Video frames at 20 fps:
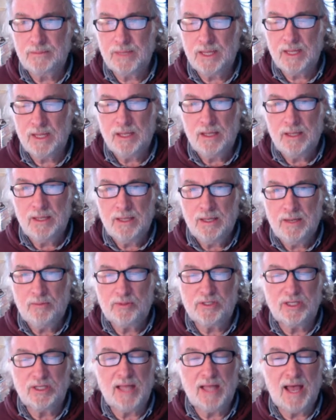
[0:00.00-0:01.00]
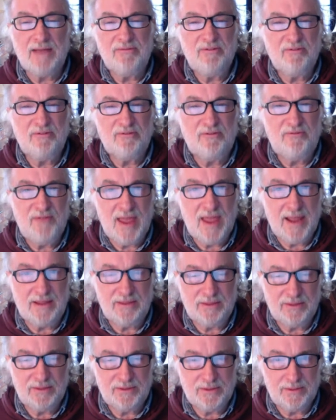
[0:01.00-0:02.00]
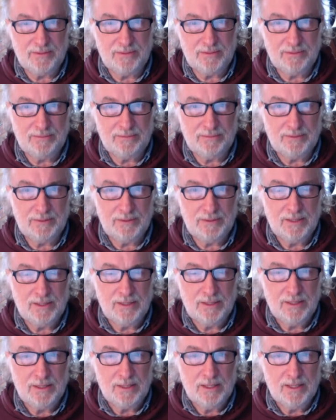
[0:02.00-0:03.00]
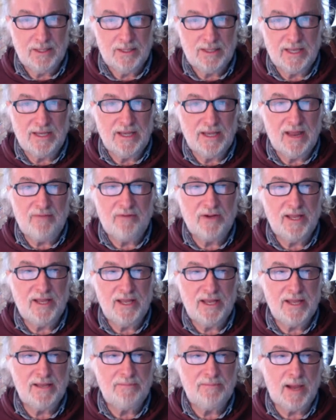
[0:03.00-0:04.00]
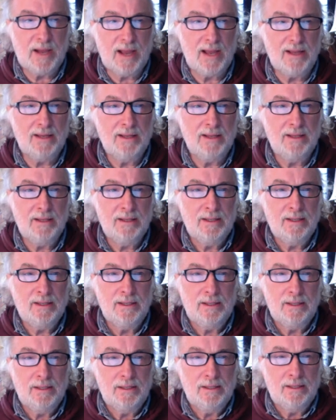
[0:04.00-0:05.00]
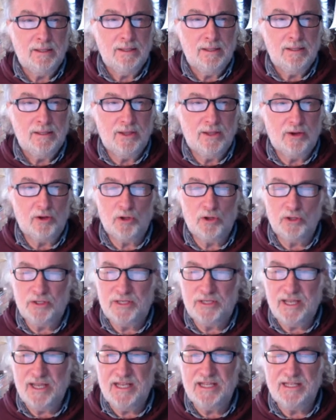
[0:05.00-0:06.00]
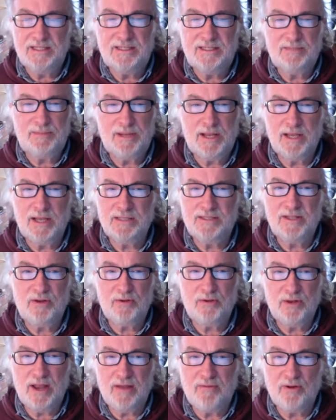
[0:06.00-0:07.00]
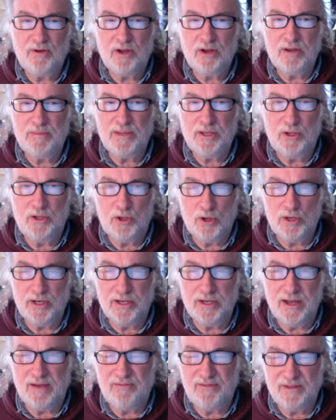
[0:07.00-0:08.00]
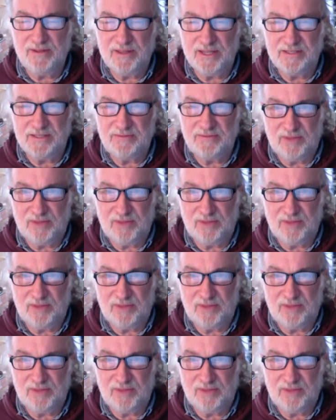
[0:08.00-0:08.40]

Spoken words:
It was a life of faith. They never get in by their good deeds, because they're never going to be good enough in this